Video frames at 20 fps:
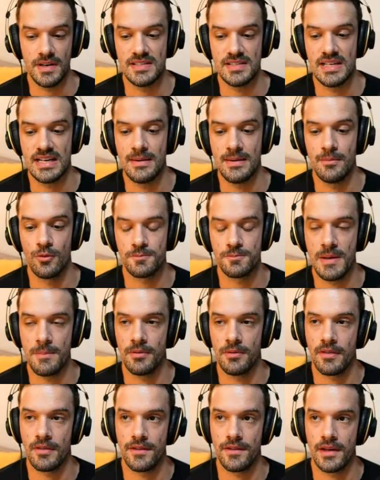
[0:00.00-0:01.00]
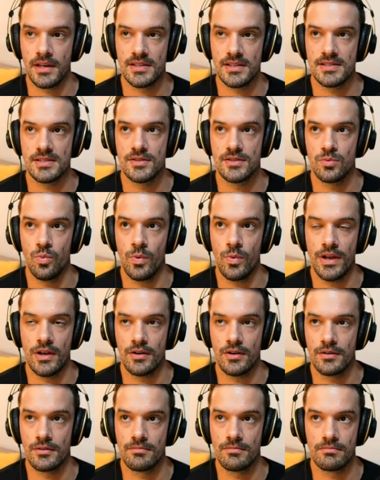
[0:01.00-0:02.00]
Basically, most people think it's this
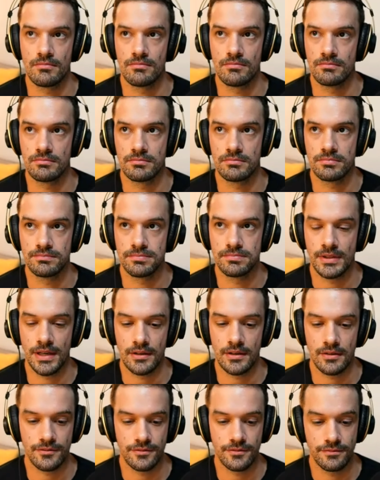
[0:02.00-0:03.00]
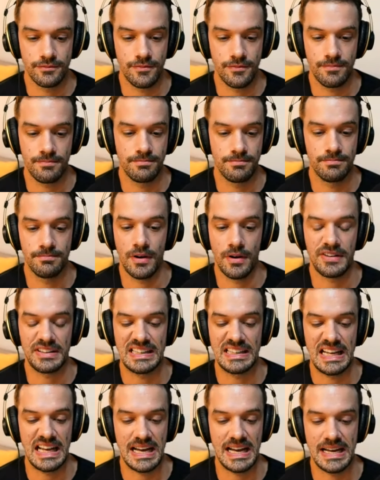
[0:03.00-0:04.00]
weird kind of
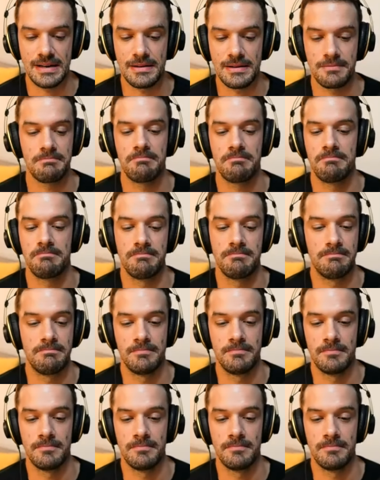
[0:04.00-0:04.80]
online